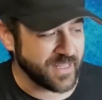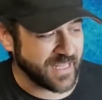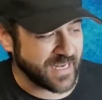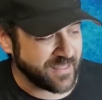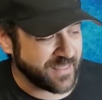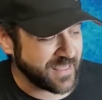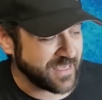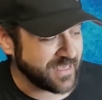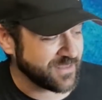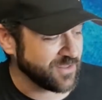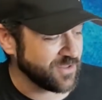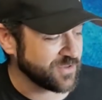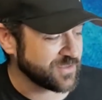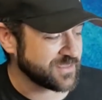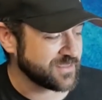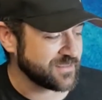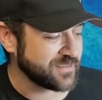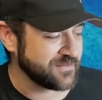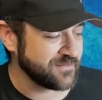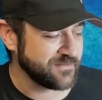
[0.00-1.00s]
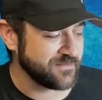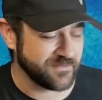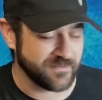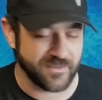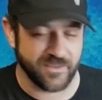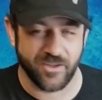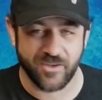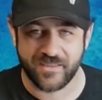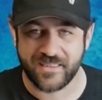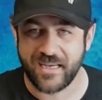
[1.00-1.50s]
that I think looks
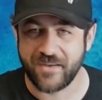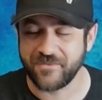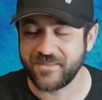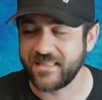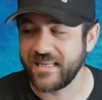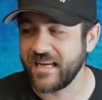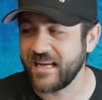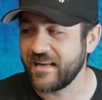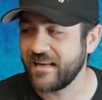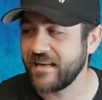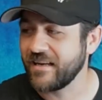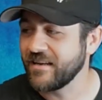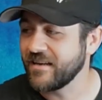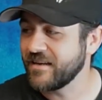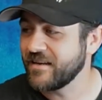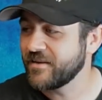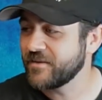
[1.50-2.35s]
outstanding.